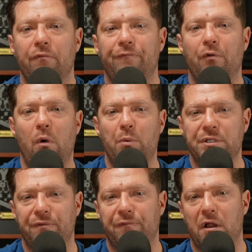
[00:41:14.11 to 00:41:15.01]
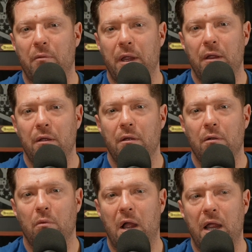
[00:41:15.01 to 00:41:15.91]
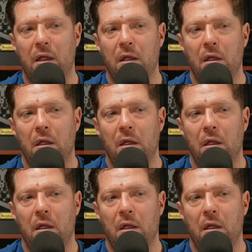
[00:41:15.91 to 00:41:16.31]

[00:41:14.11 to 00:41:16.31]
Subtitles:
for what was in front of me, right?